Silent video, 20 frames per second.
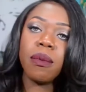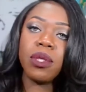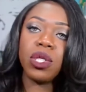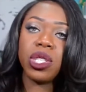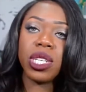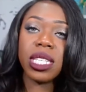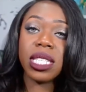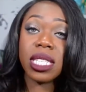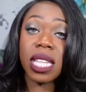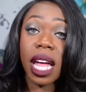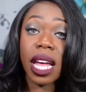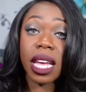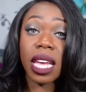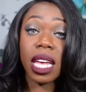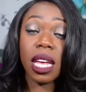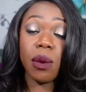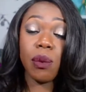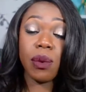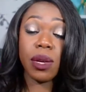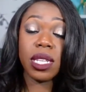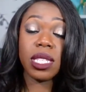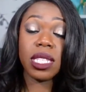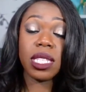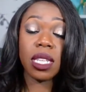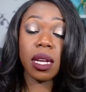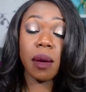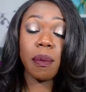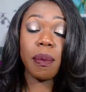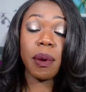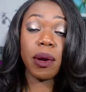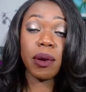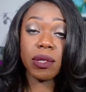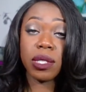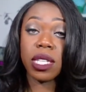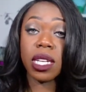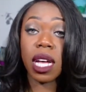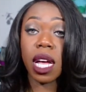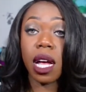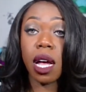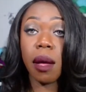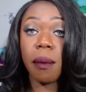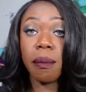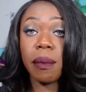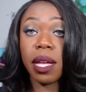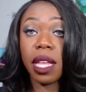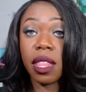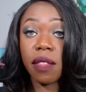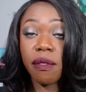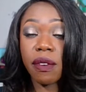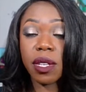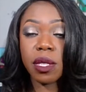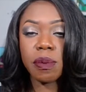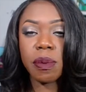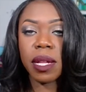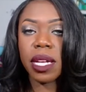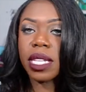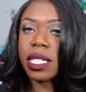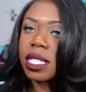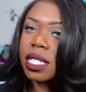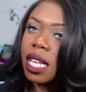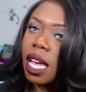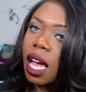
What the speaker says: just like it was supposed to come in the first place.